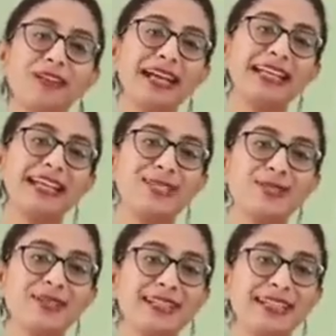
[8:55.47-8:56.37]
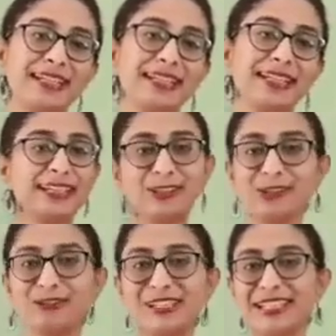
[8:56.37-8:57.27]
that insulin? Can any
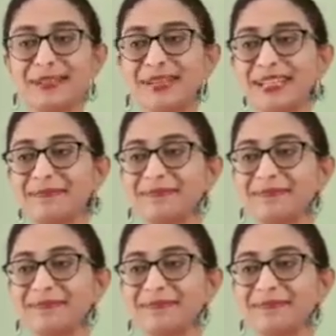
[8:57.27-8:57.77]
of you tell me?